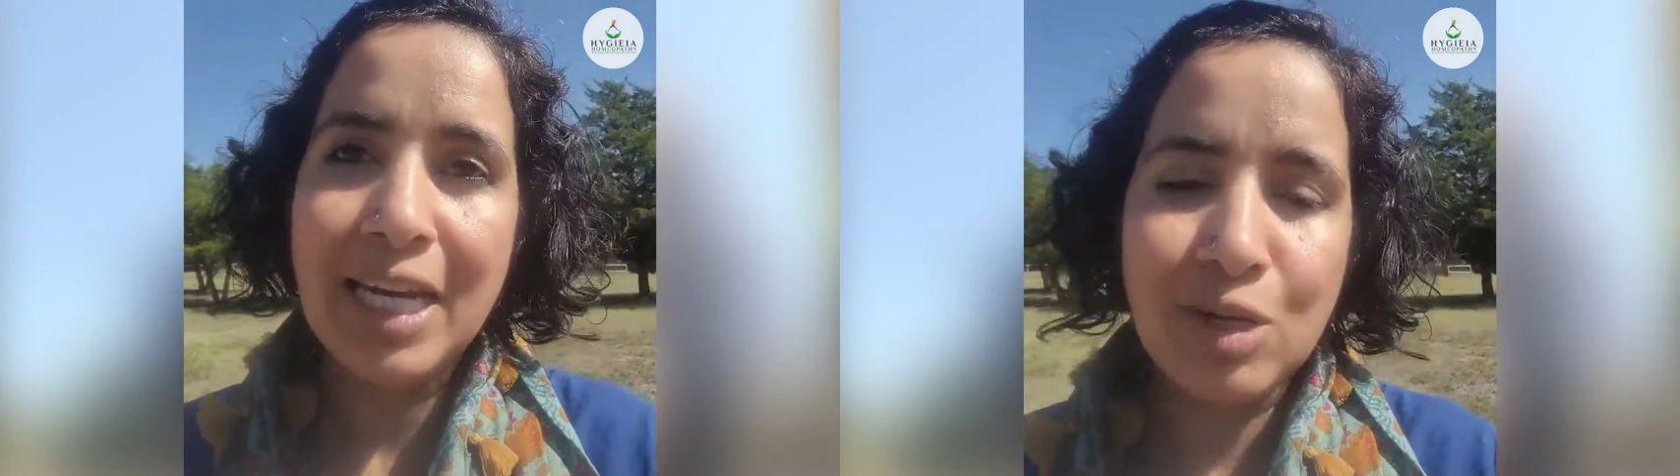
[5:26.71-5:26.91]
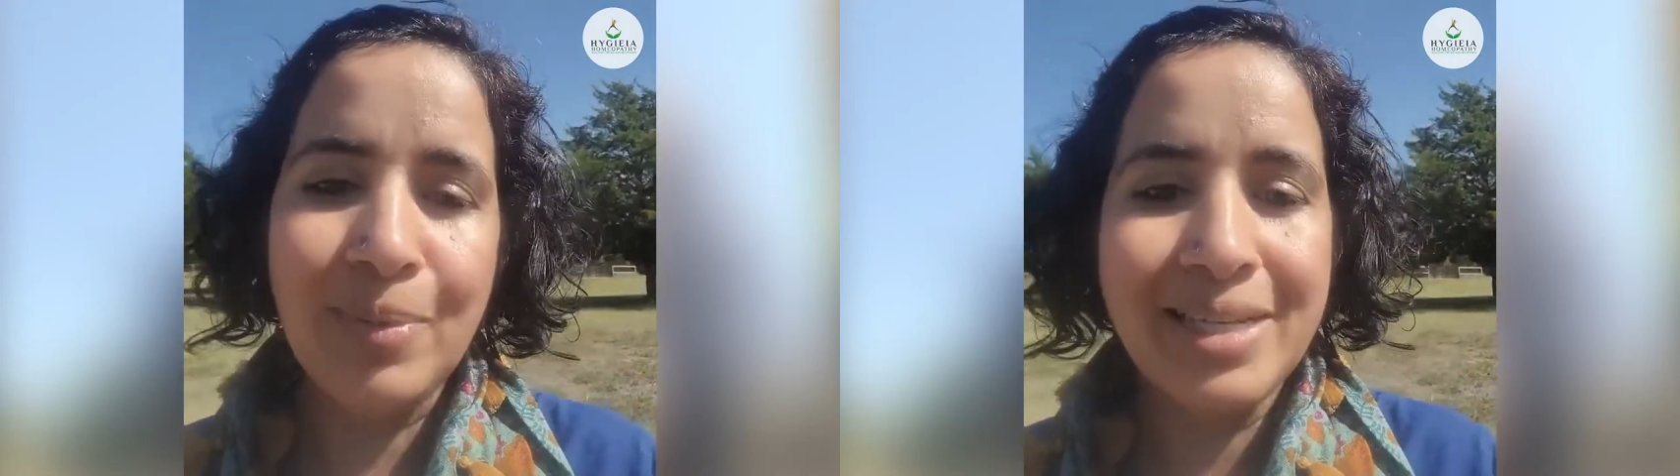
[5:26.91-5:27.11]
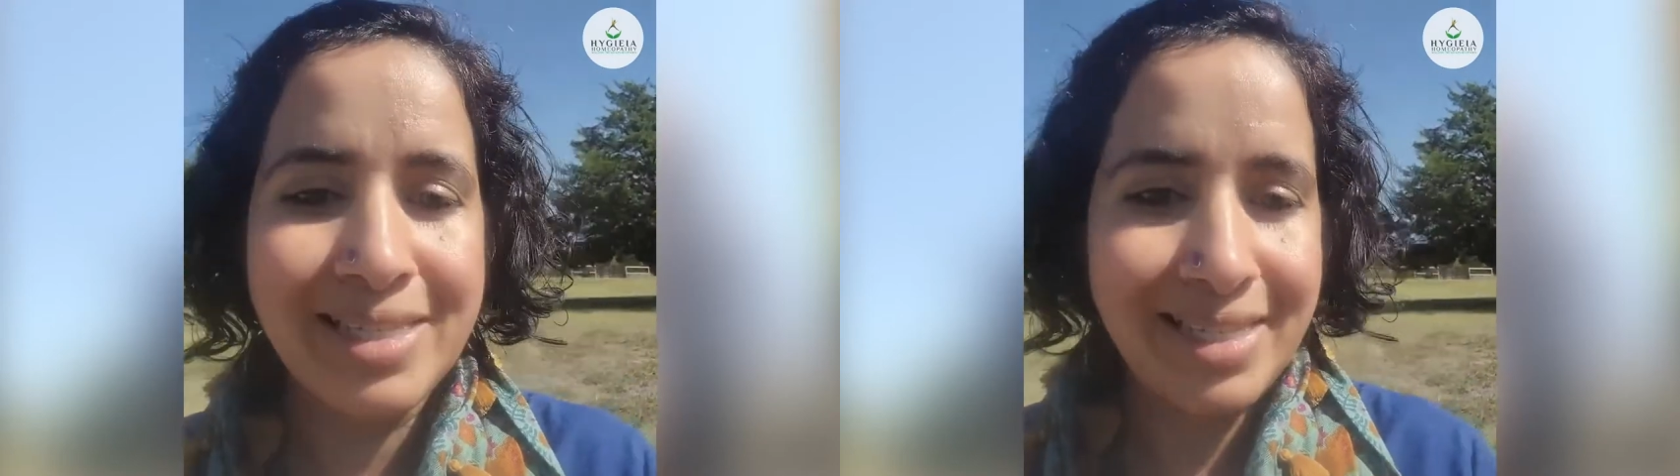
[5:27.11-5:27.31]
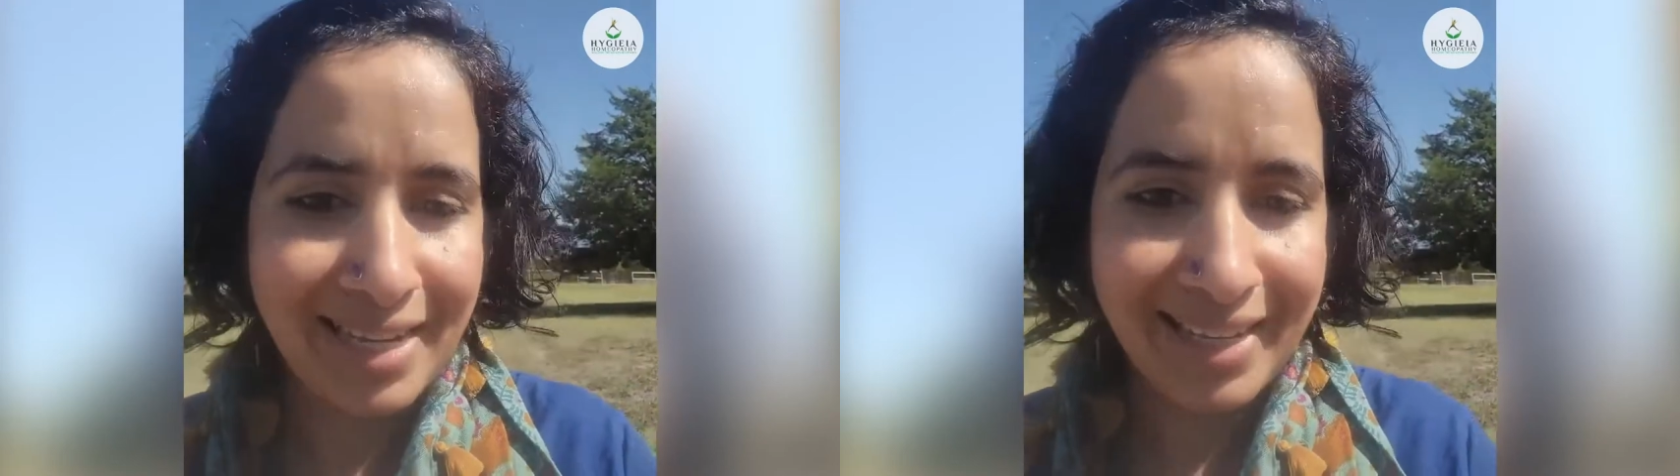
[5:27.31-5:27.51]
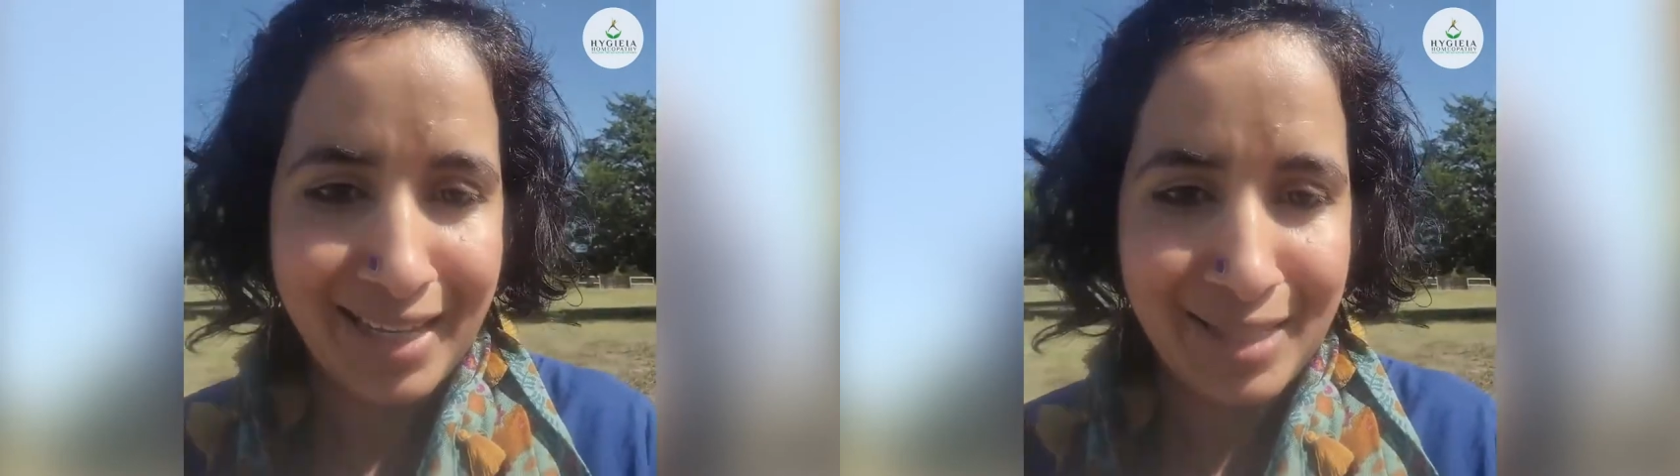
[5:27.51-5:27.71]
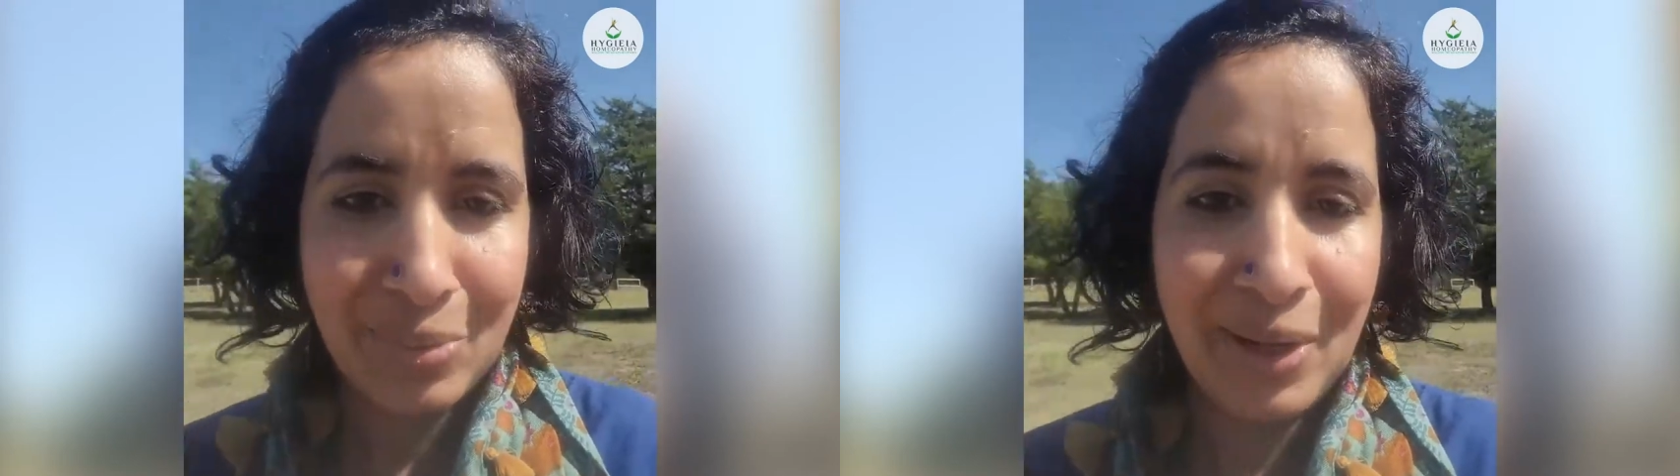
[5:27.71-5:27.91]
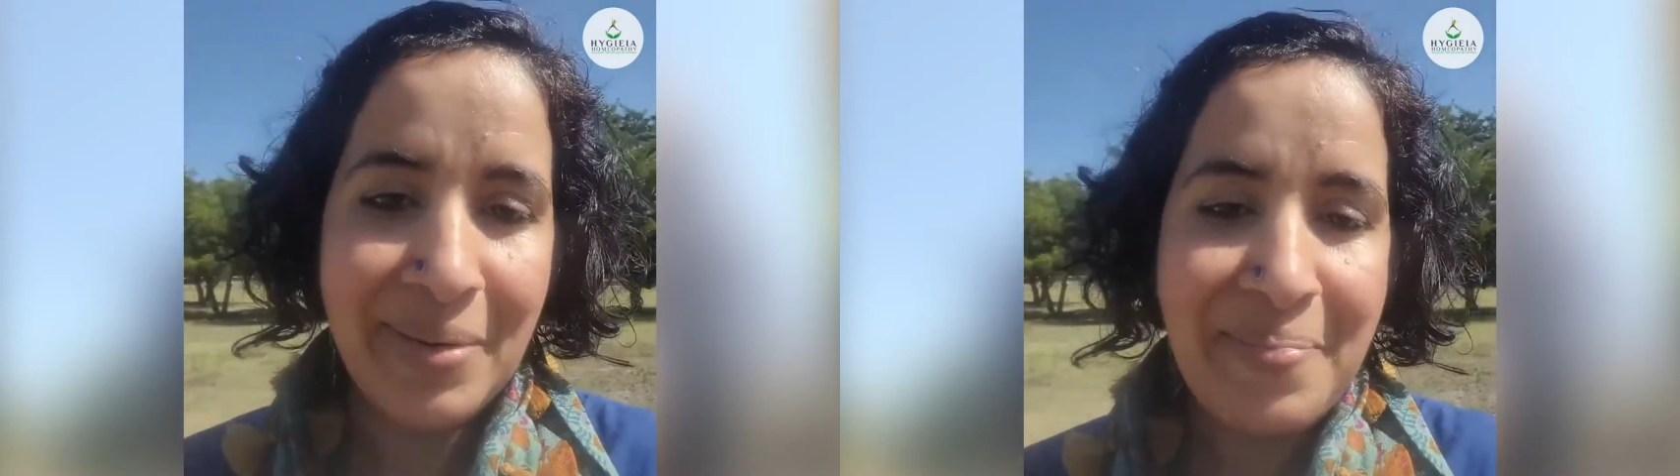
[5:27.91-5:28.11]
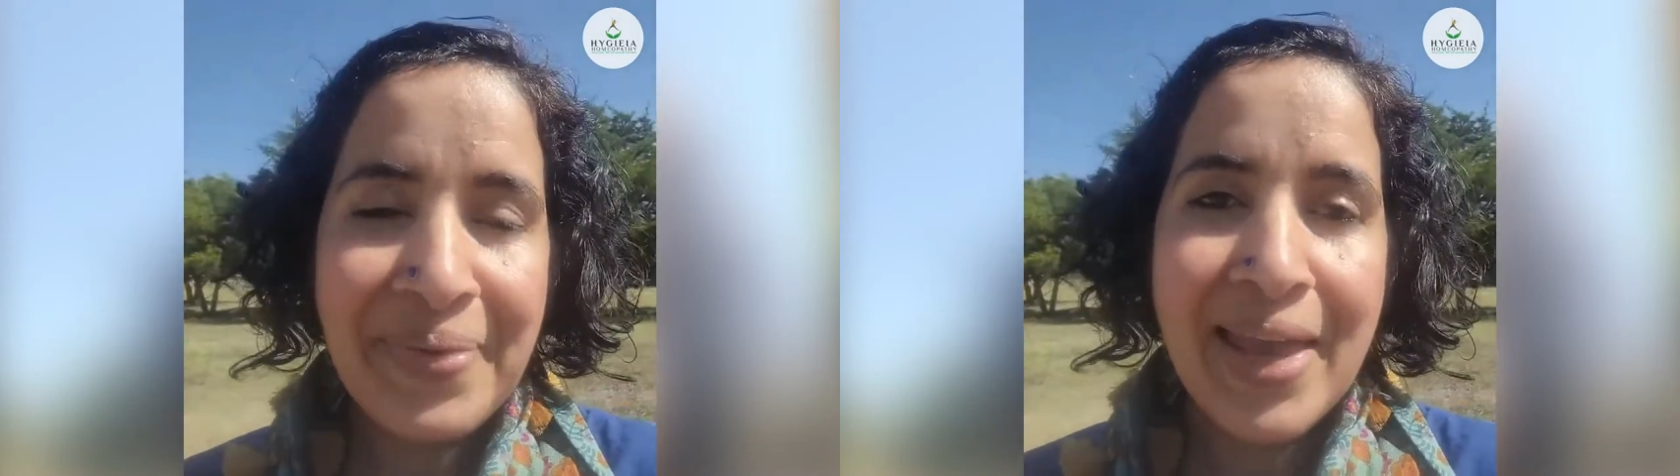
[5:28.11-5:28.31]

intimate setting as well